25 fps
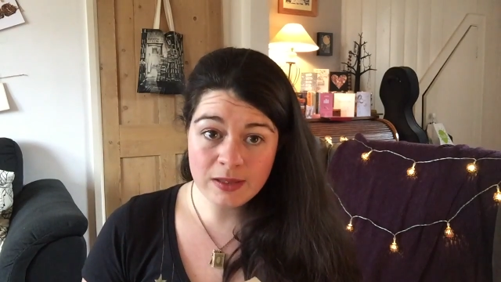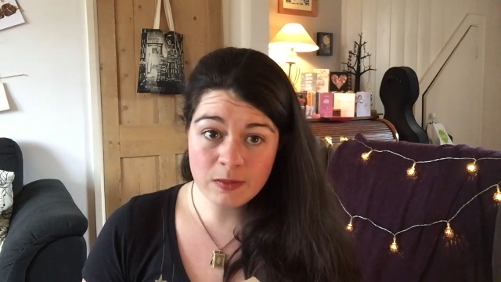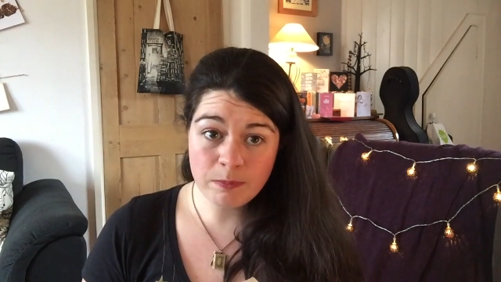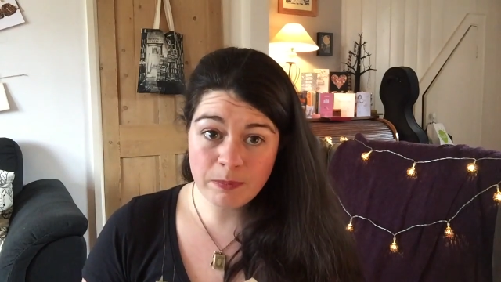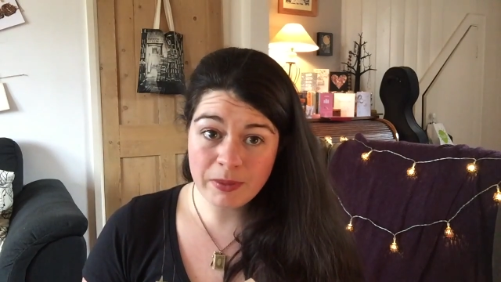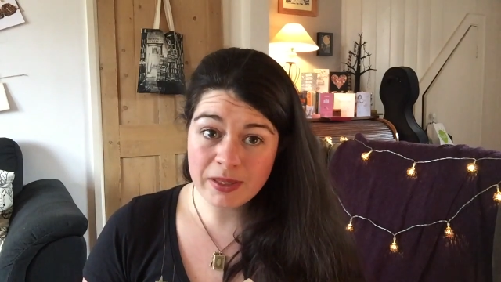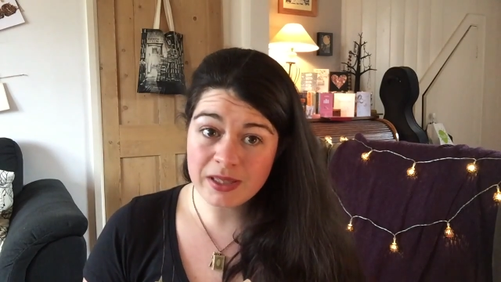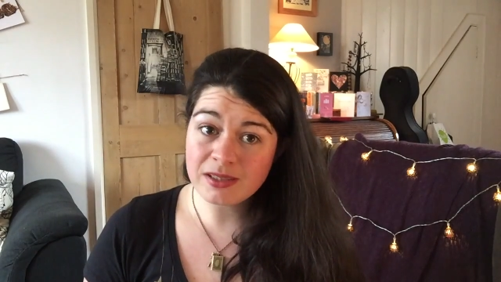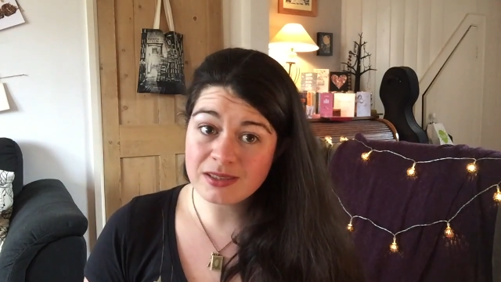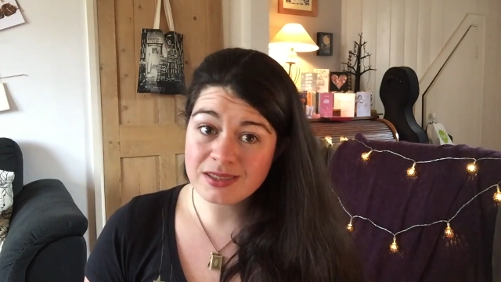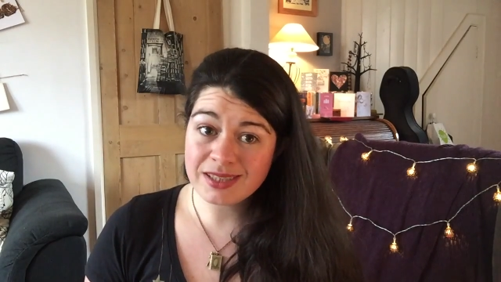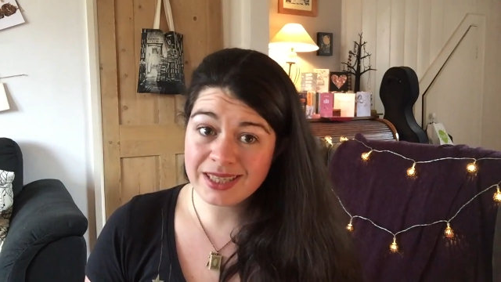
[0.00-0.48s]

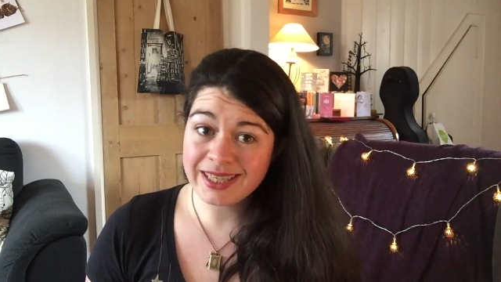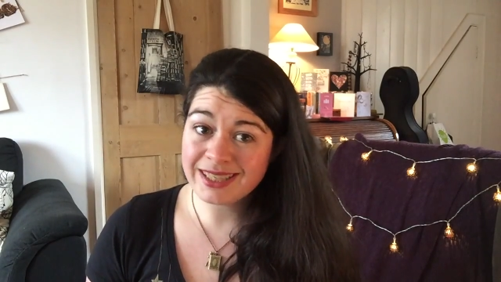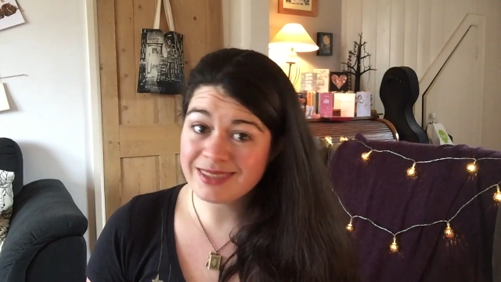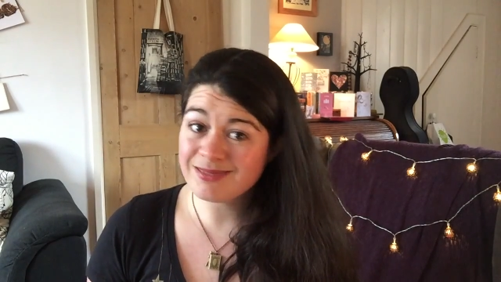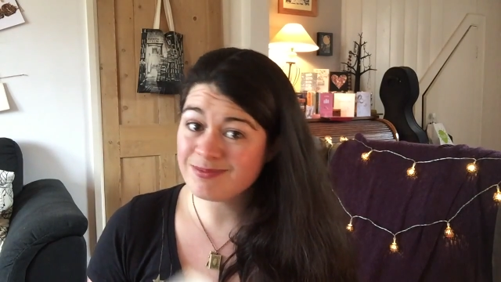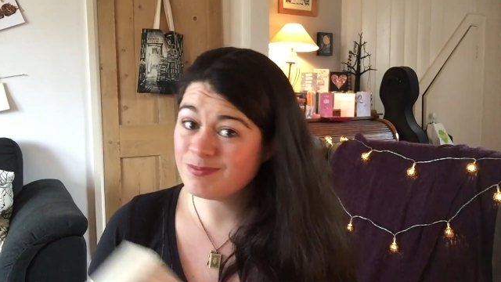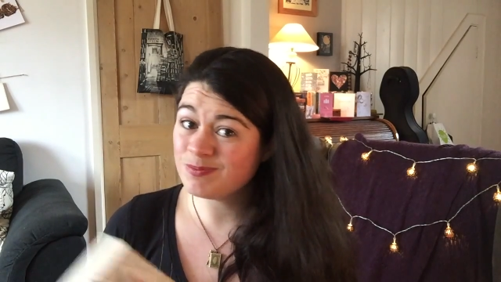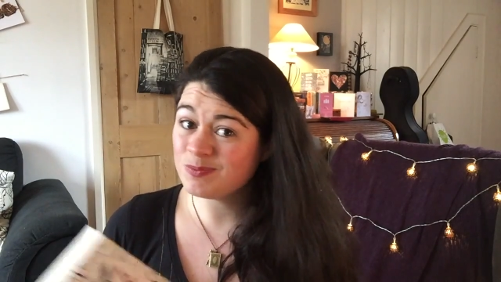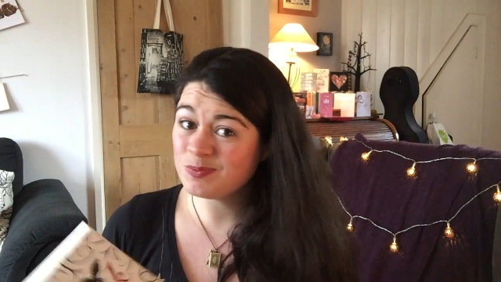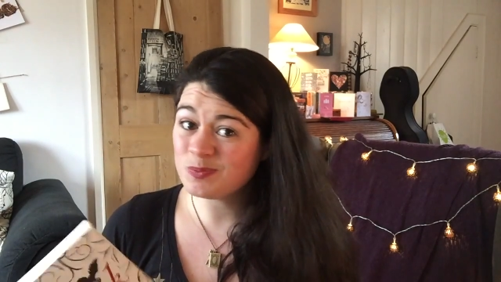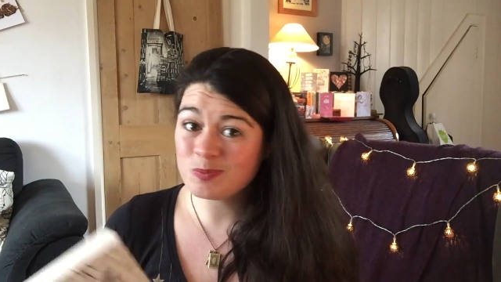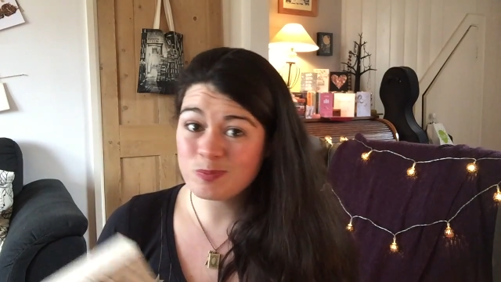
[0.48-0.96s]

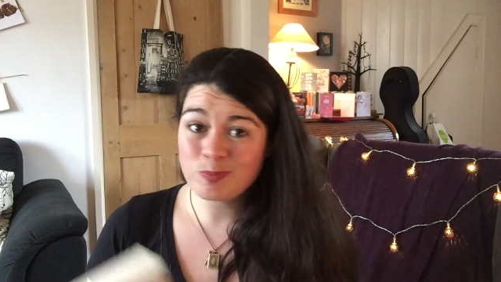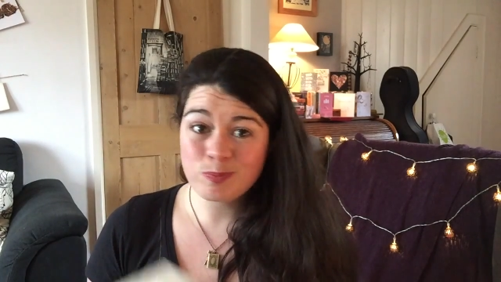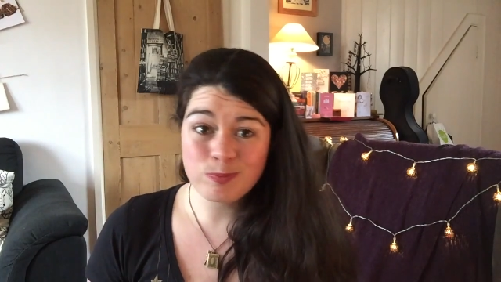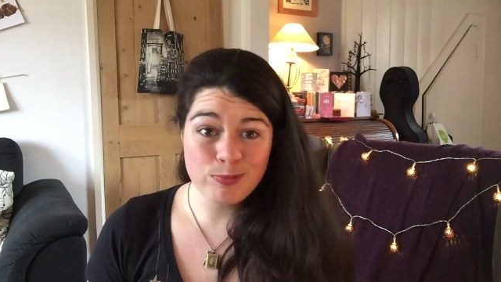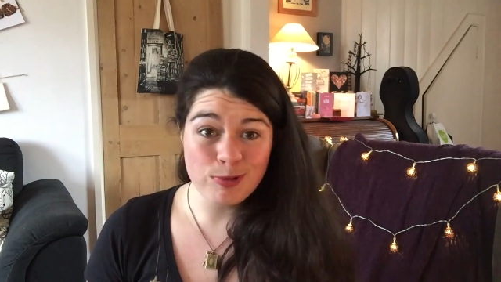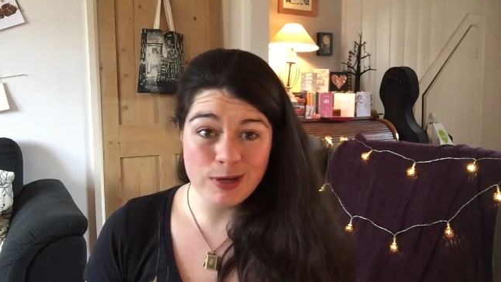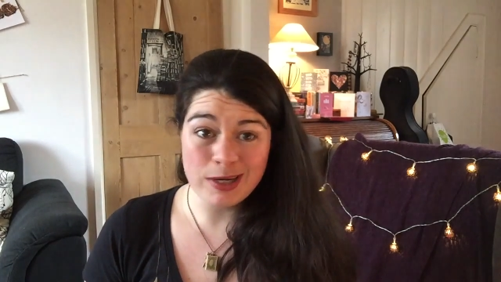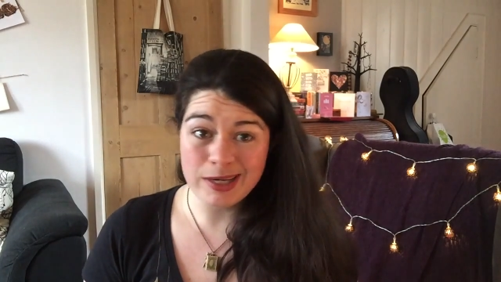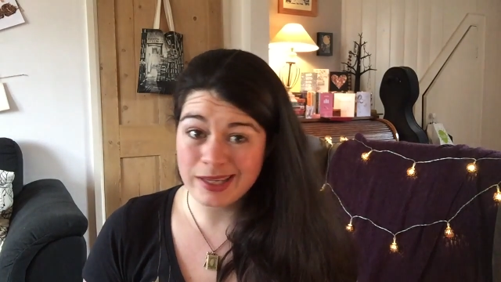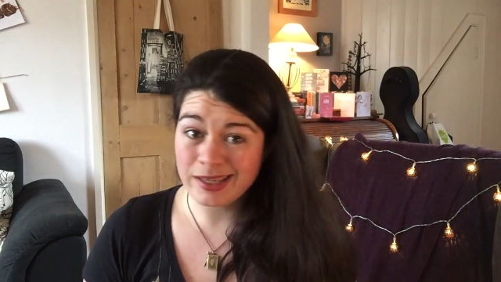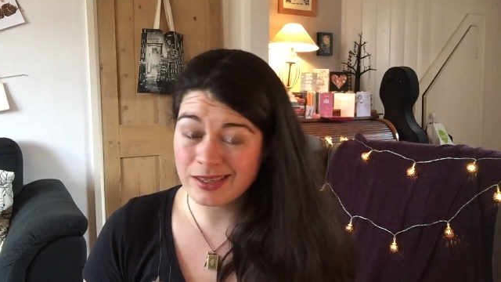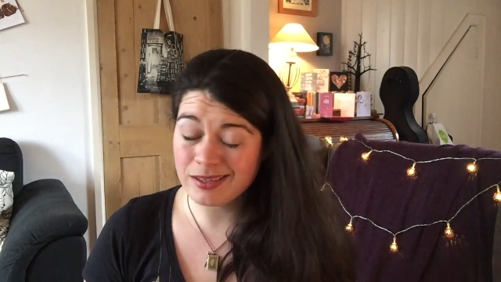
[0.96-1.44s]
building,
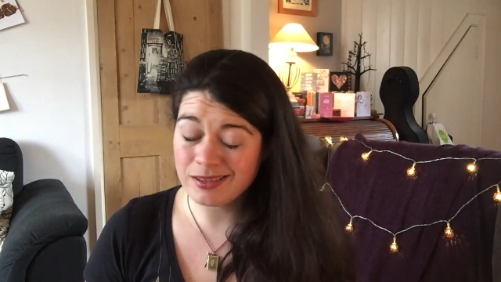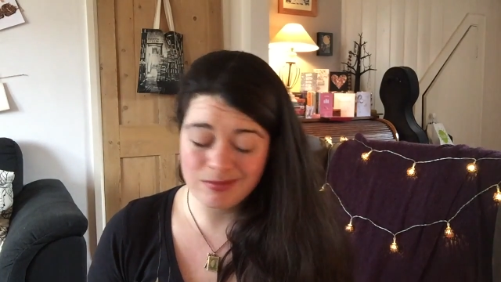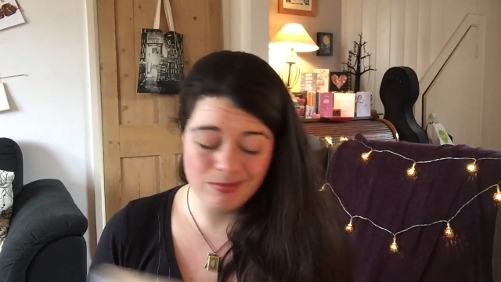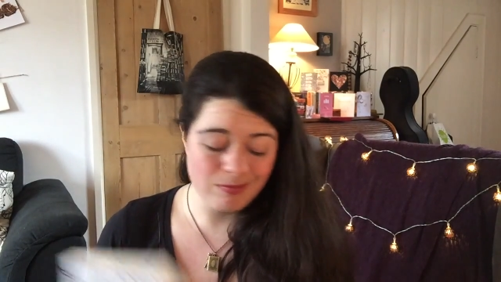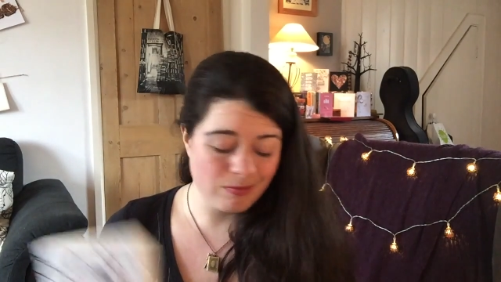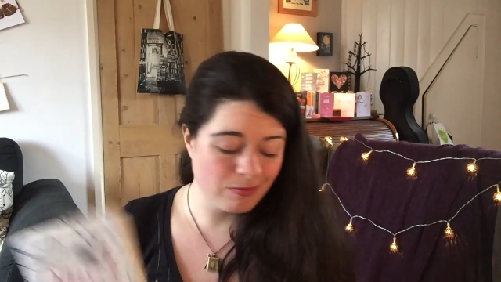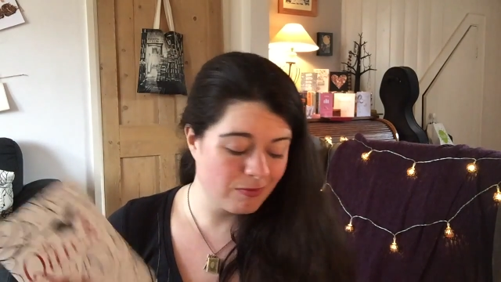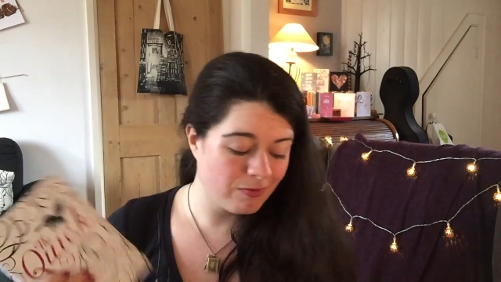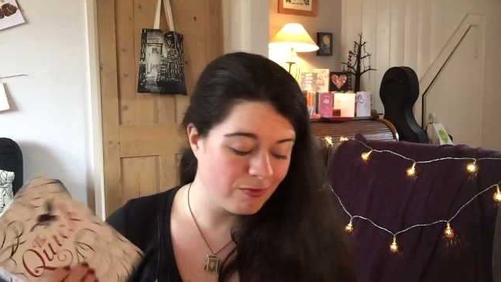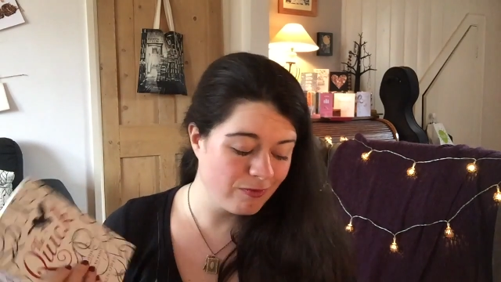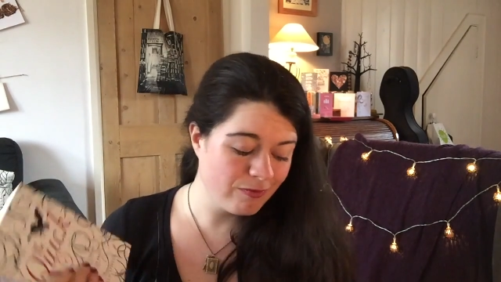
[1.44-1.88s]
brilliant,